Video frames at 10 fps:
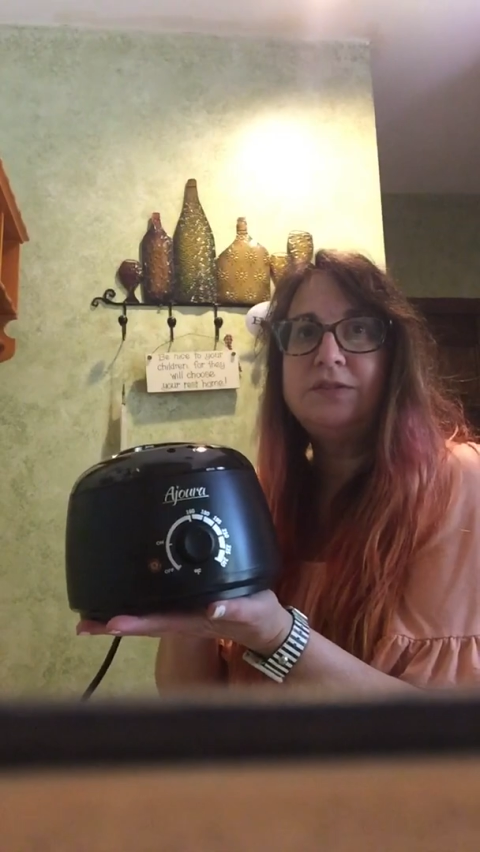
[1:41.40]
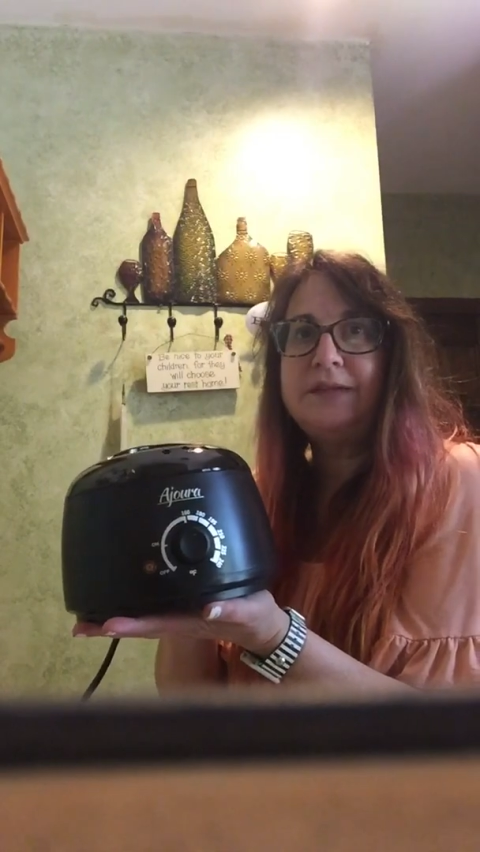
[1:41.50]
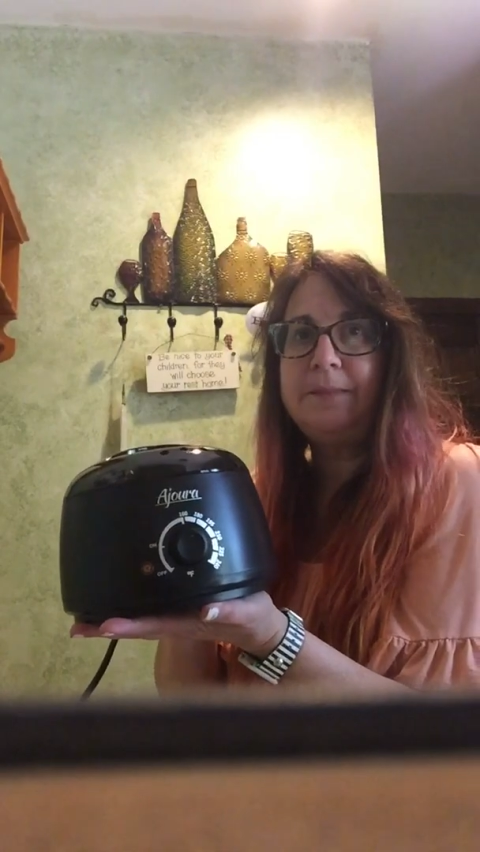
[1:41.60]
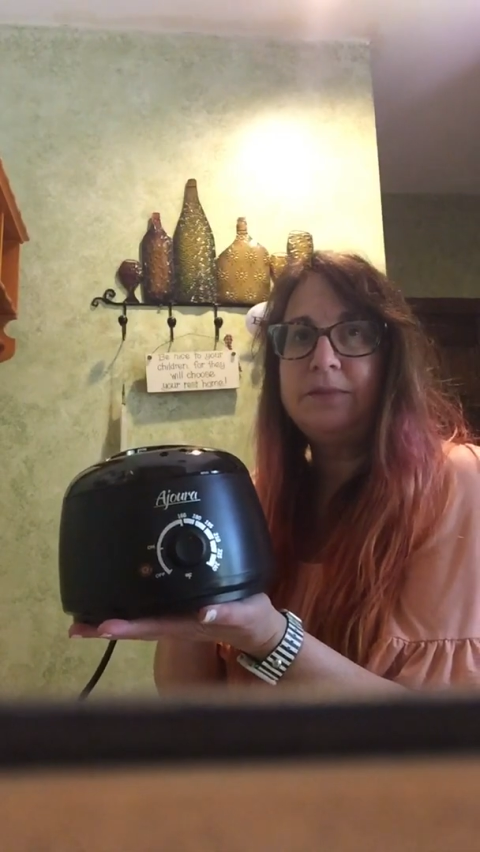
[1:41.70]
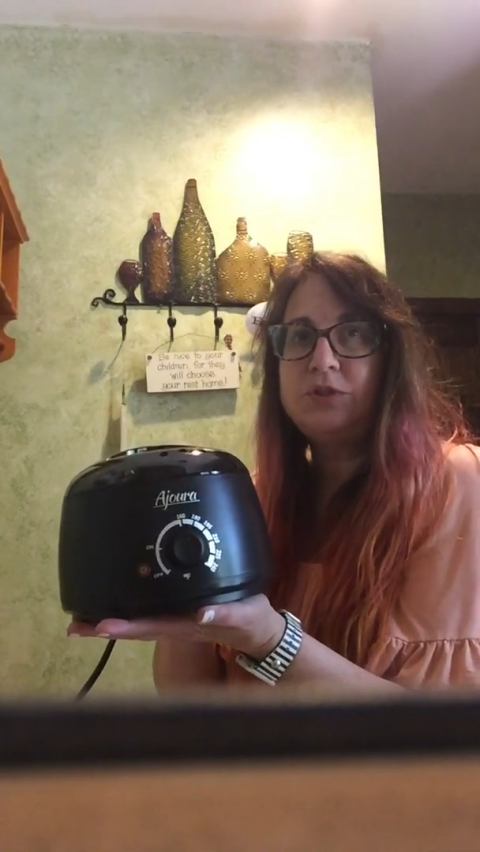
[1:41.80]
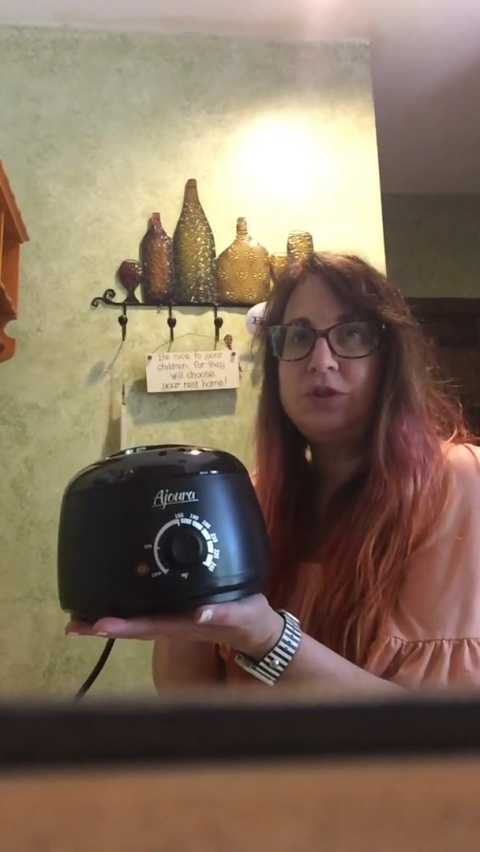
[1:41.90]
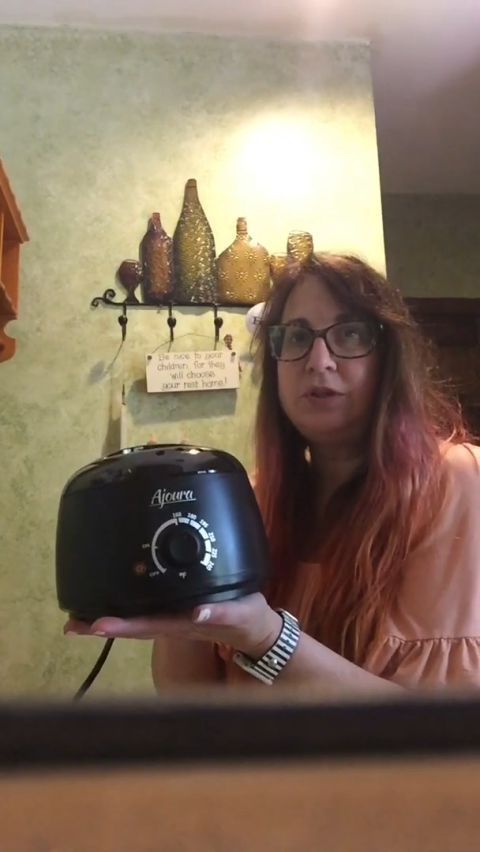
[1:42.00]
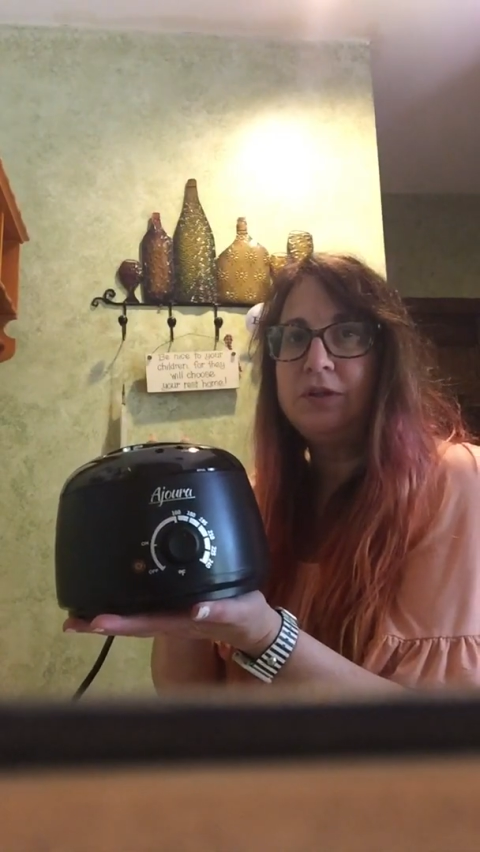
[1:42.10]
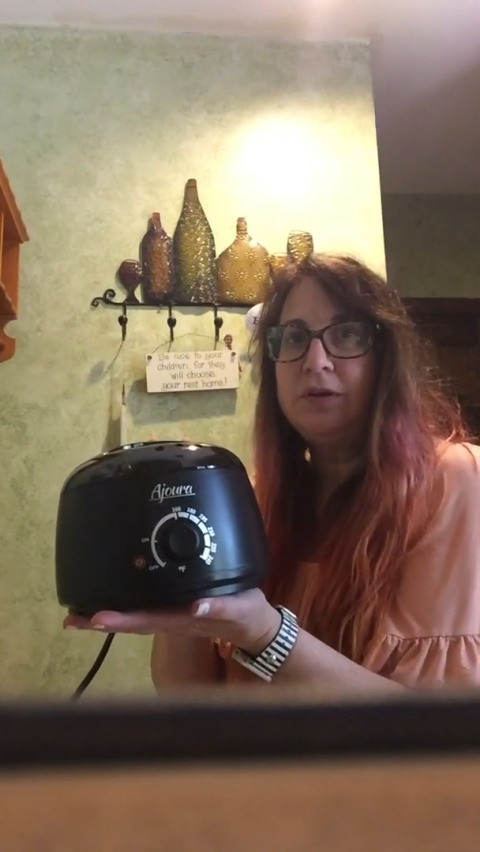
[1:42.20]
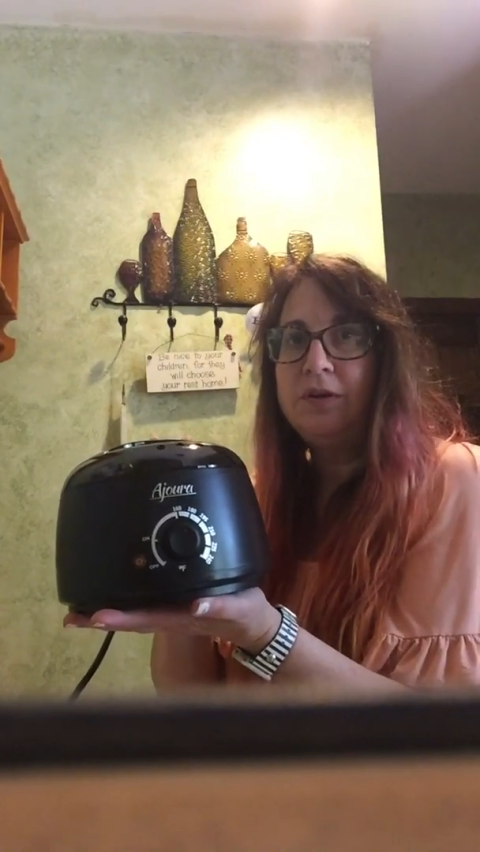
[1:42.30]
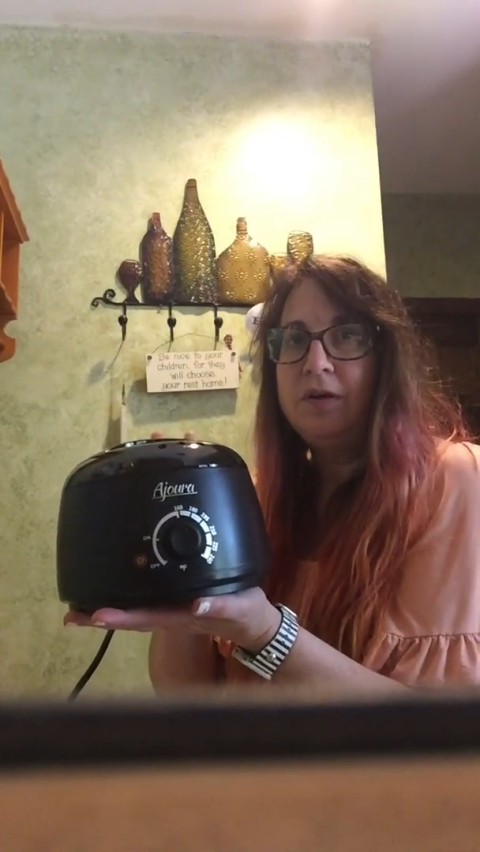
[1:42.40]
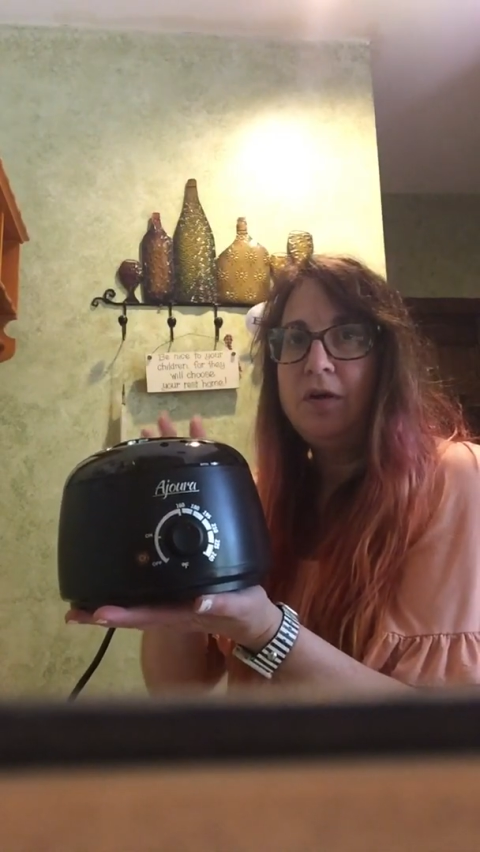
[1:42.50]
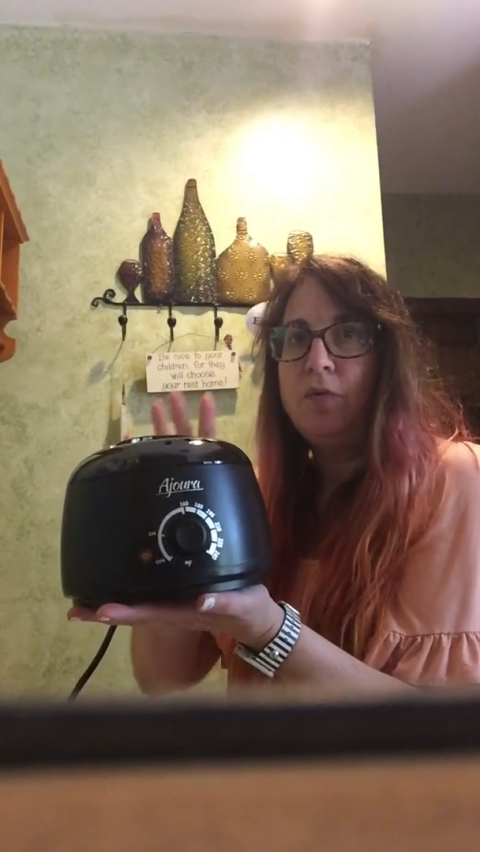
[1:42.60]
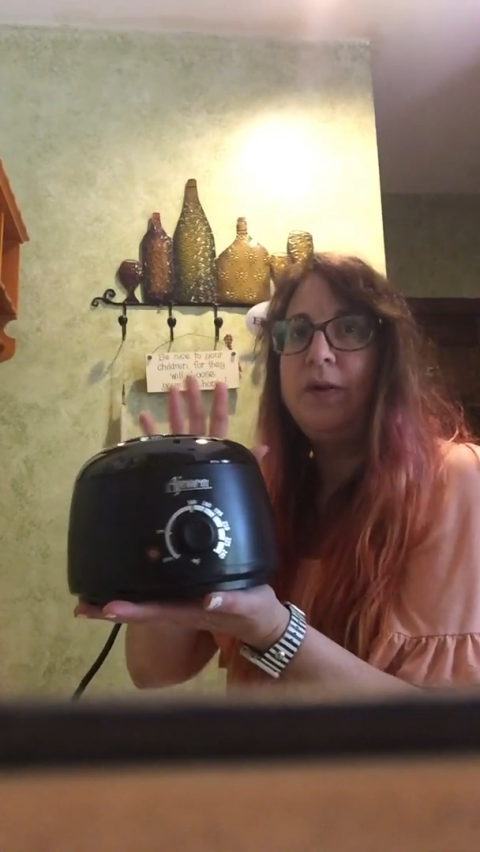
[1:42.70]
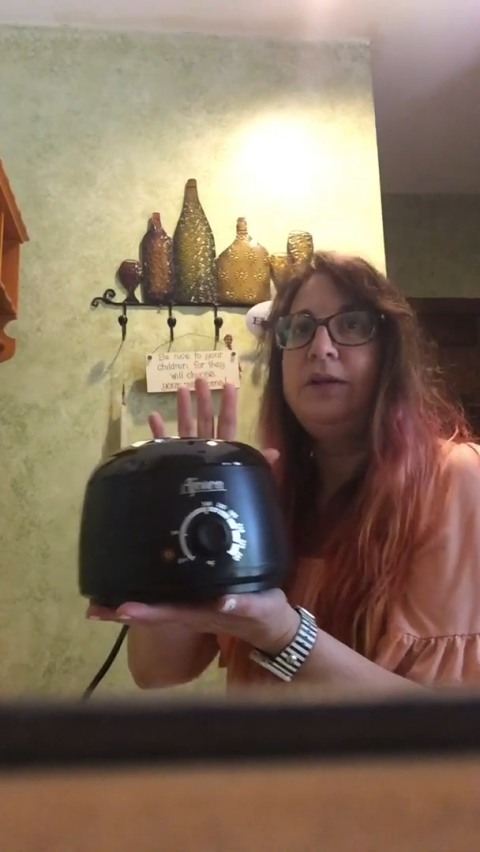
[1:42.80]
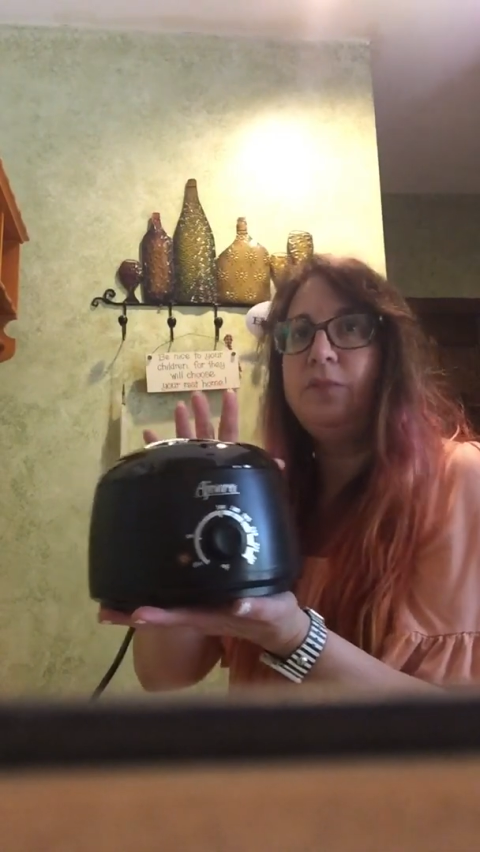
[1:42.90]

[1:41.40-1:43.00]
temperature when